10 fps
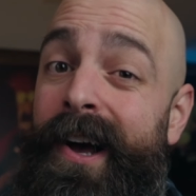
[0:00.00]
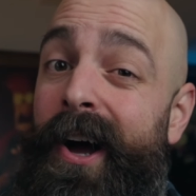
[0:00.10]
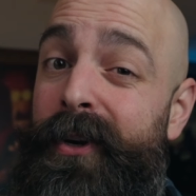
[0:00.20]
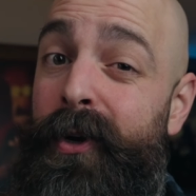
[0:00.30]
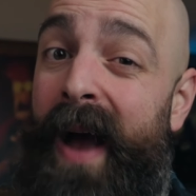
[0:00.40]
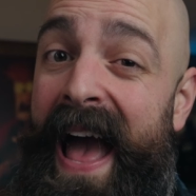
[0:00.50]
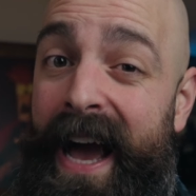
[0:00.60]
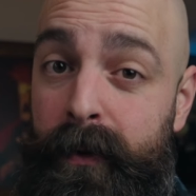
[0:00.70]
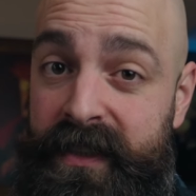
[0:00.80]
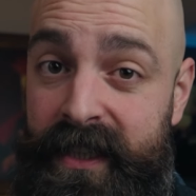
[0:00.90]
a new
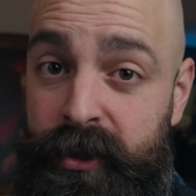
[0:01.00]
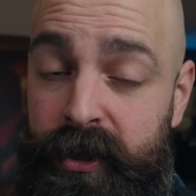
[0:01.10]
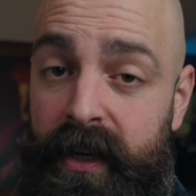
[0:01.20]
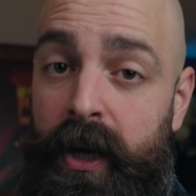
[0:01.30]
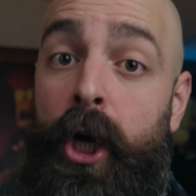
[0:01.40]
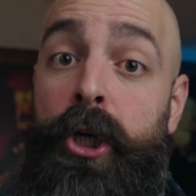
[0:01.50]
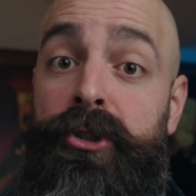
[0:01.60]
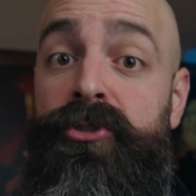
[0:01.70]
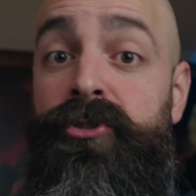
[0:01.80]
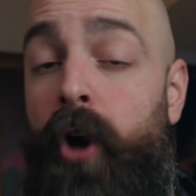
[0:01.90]
acquisition,
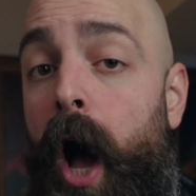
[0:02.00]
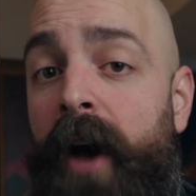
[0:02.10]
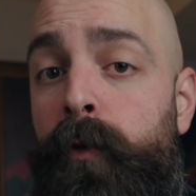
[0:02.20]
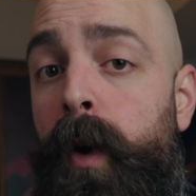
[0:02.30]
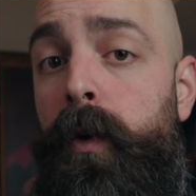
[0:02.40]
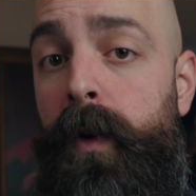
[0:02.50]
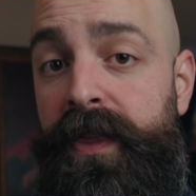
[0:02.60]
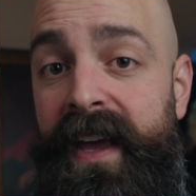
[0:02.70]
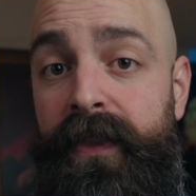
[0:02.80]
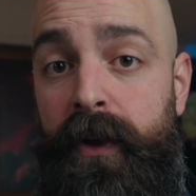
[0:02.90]
software
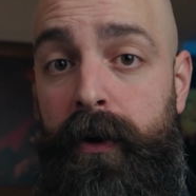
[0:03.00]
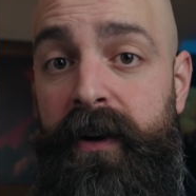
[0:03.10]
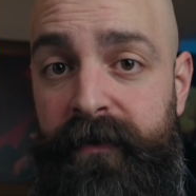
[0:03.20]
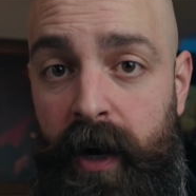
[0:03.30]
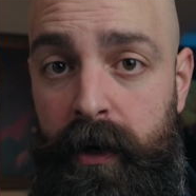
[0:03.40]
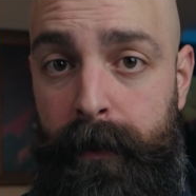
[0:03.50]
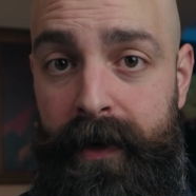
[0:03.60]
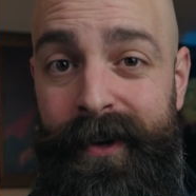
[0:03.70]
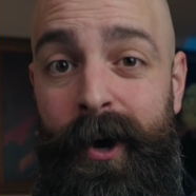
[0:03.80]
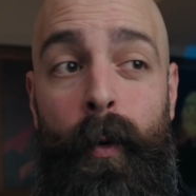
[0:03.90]
within their environment,